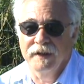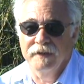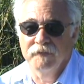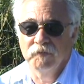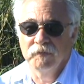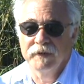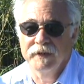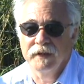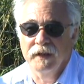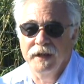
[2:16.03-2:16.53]

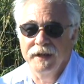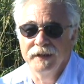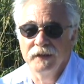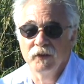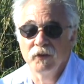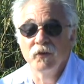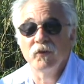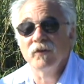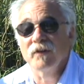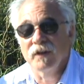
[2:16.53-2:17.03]
I
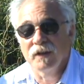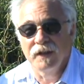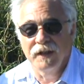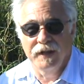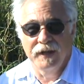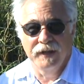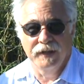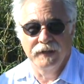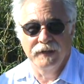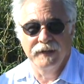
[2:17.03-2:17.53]
learned a
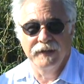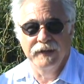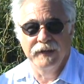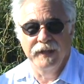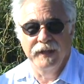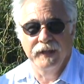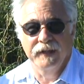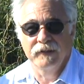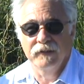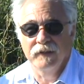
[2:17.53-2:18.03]
lot,
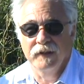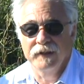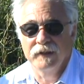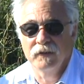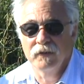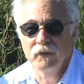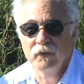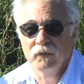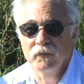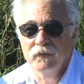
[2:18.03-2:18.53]
and I
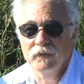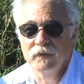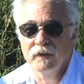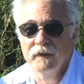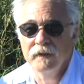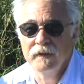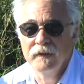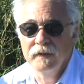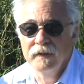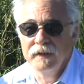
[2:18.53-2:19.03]
learned,
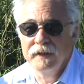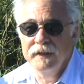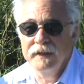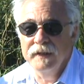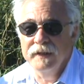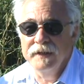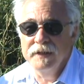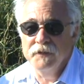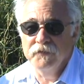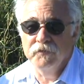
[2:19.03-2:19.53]

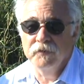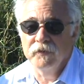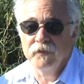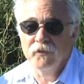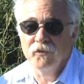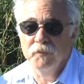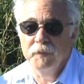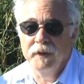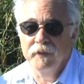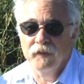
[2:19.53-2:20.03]
it
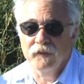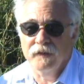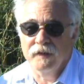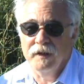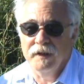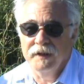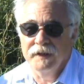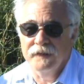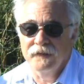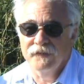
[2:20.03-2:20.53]
introduced me to this
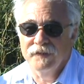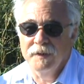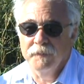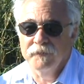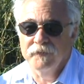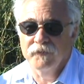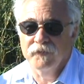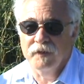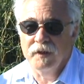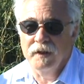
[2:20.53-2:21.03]
concept
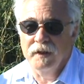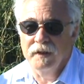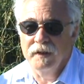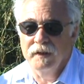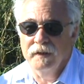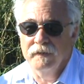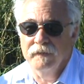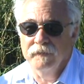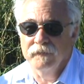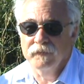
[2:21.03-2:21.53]

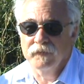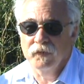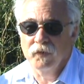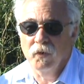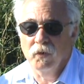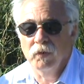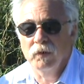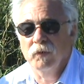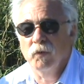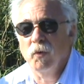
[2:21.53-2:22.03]
of
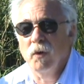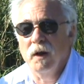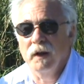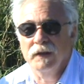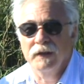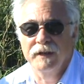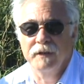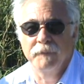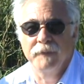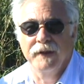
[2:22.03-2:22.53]
total
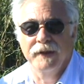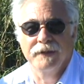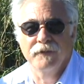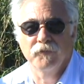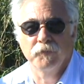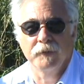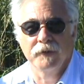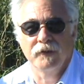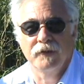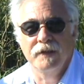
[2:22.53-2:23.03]
quality
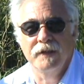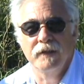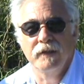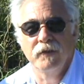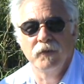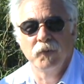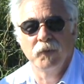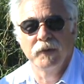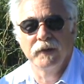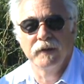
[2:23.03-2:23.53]
management,
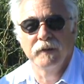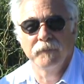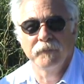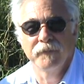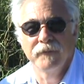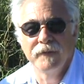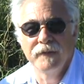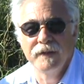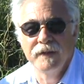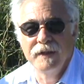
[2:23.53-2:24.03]
TQM,
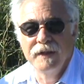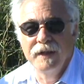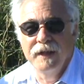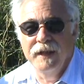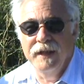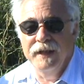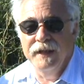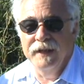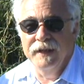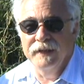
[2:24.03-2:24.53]

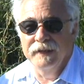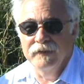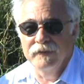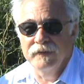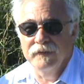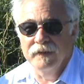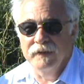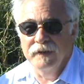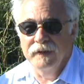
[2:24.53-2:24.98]
and